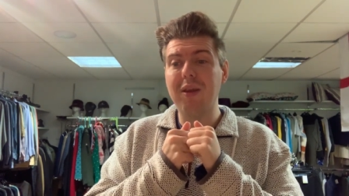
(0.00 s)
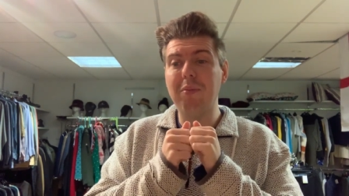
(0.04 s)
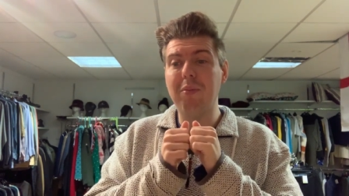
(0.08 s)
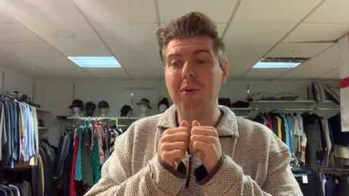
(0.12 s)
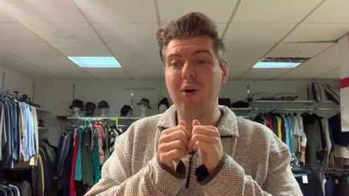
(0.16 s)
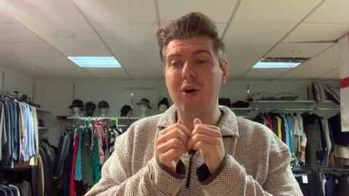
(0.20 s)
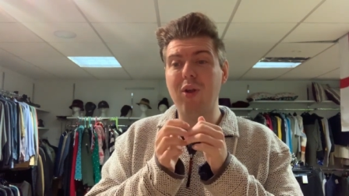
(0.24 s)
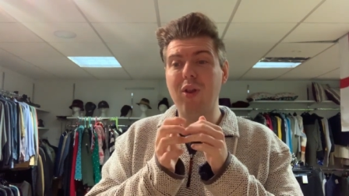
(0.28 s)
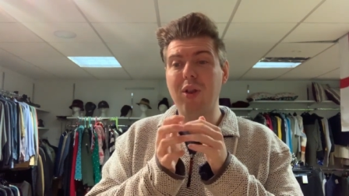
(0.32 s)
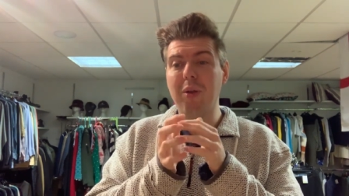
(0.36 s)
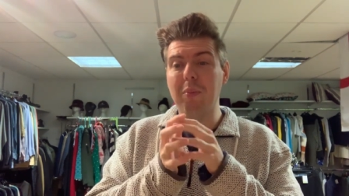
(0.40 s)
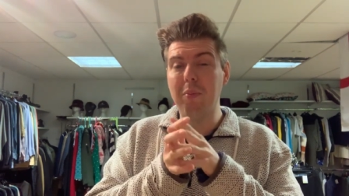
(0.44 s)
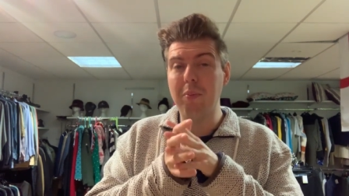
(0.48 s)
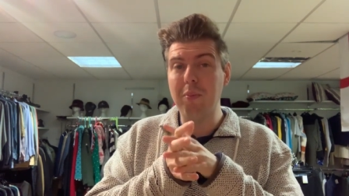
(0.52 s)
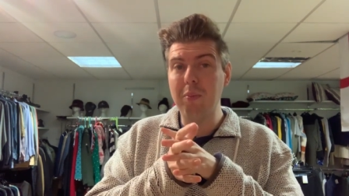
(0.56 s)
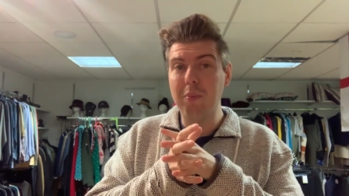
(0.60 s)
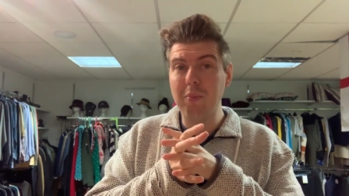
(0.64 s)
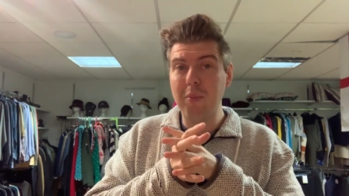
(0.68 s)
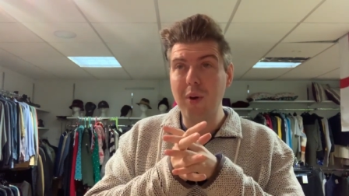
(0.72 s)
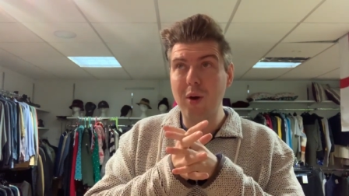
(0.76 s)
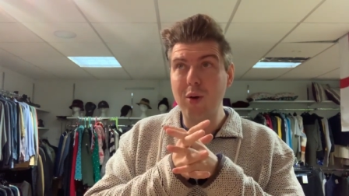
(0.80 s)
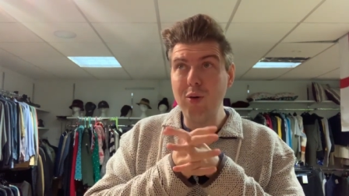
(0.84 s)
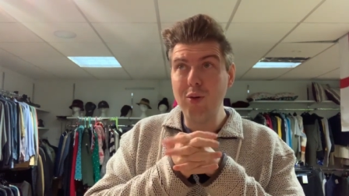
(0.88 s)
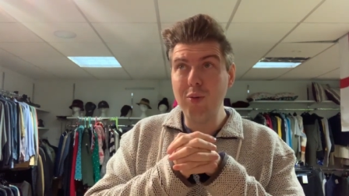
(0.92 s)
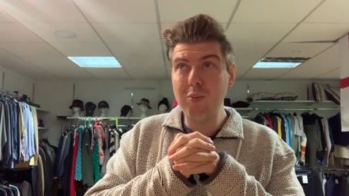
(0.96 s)
But at the
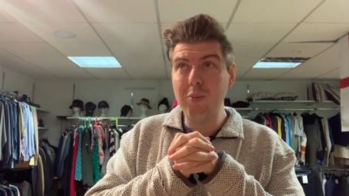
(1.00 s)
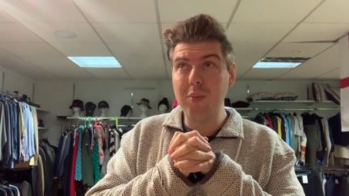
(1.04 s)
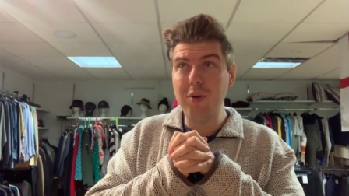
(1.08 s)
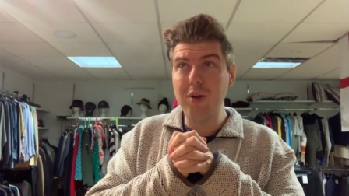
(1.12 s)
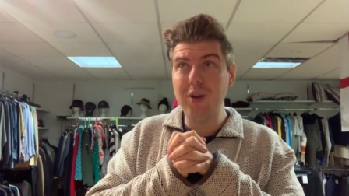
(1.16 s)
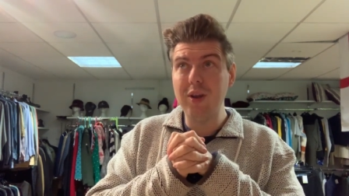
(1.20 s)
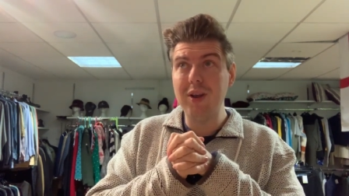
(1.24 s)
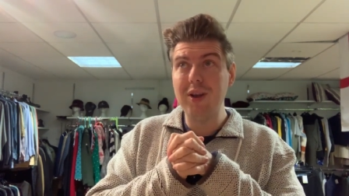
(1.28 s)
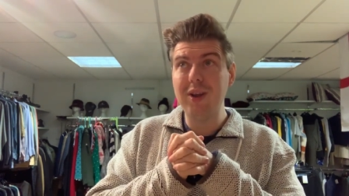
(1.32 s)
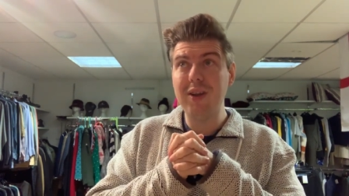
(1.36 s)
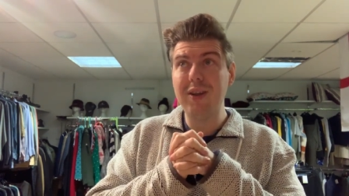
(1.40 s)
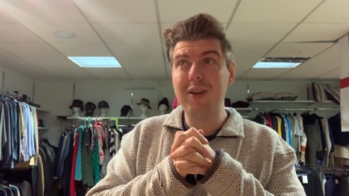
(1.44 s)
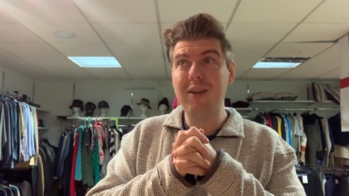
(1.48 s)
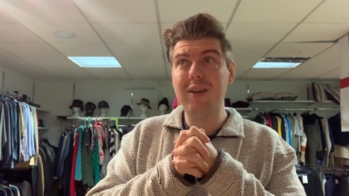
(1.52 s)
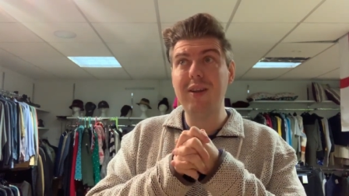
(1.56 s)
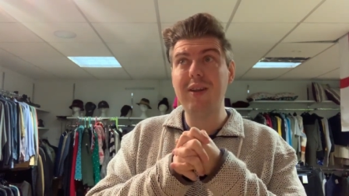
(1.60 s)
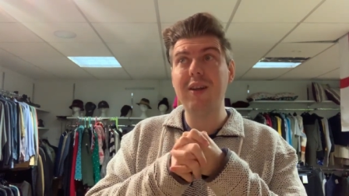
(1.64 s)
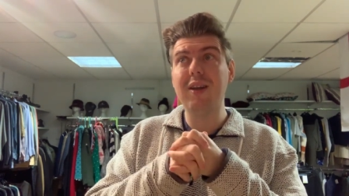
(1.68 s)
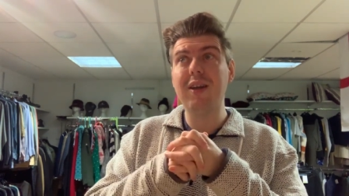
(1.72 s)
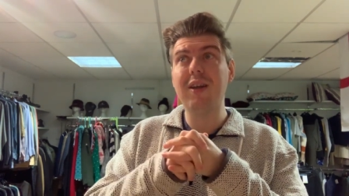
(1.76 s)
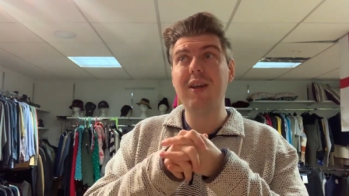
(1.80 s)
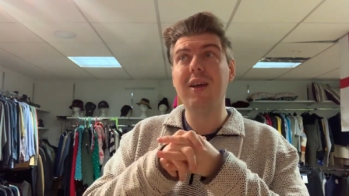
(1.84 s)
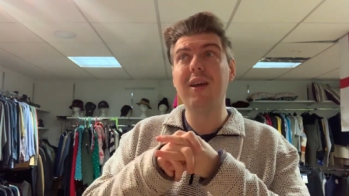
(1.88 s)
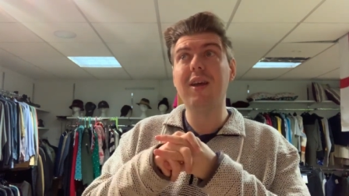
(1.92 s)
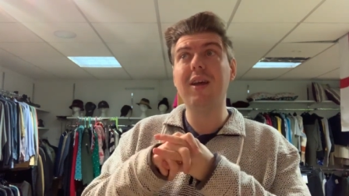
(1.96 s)
moment,
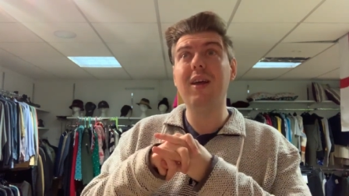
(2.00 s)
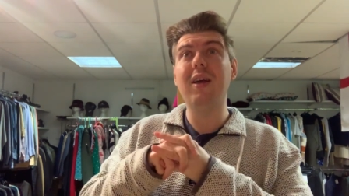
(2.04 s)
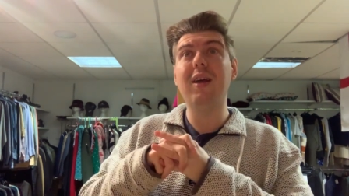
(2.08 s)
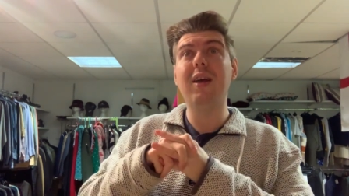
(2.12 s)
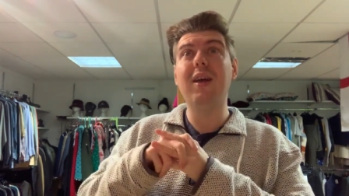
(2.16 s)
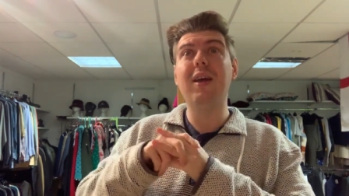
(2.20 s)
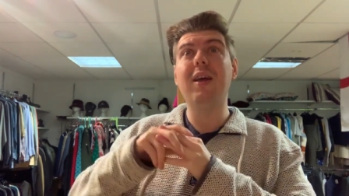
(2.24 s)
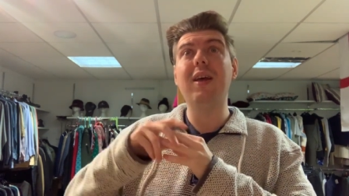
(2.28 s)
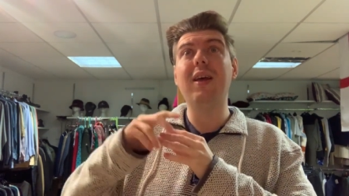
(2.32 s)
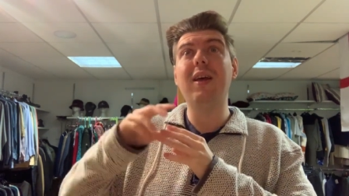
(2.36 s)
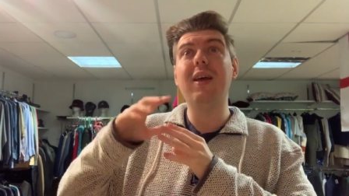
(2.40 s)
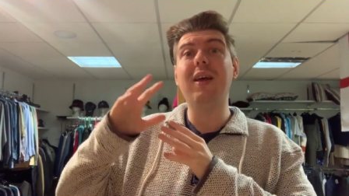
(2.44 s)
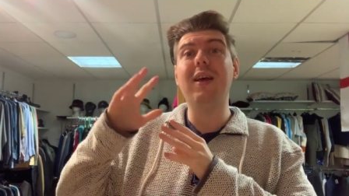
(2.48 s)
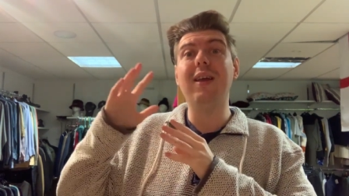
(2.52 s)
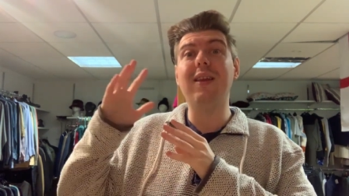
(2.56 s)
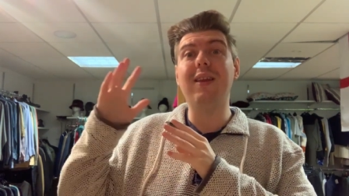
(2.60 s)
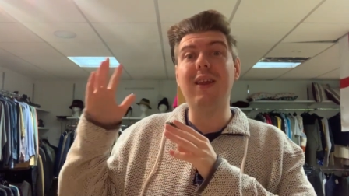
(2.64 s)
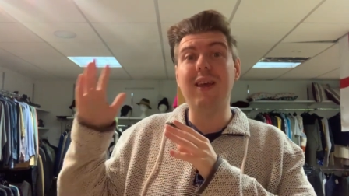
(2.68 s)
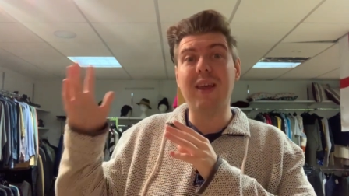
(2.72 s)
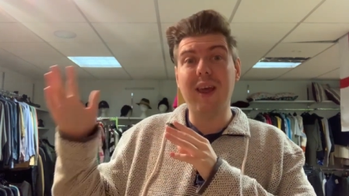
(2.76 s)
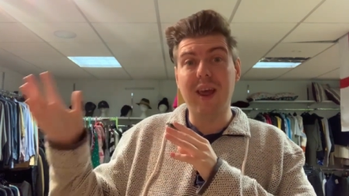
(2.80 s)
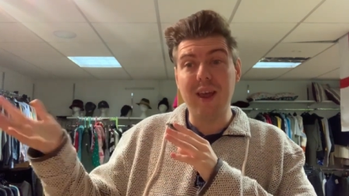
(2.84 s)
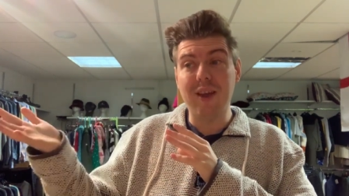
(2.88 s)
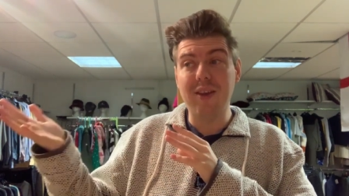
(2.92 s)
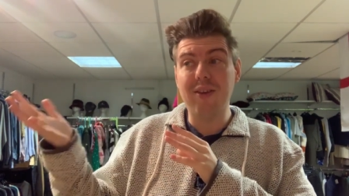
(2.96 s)
it's
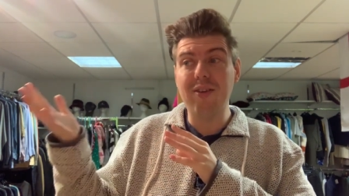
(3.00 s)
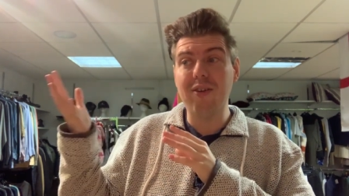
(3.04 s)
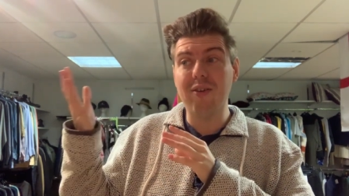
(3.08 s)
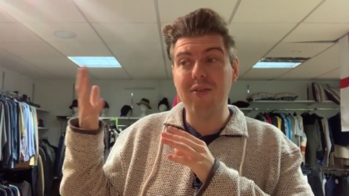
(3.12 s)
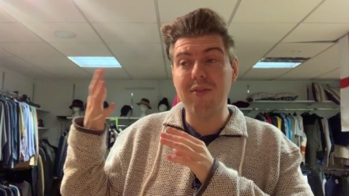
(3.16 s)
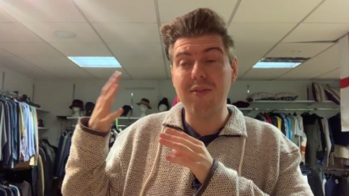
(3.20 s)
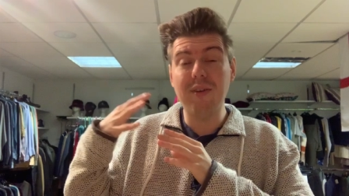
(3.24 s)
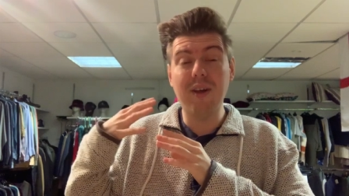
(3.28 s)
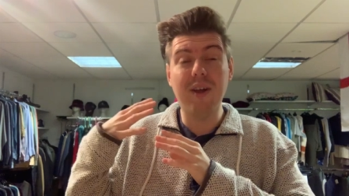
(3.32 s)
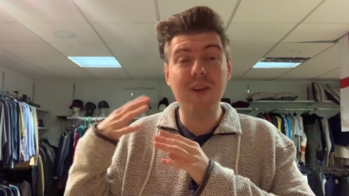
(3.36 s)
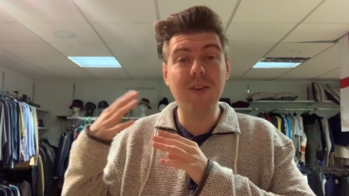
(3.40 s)
a case of,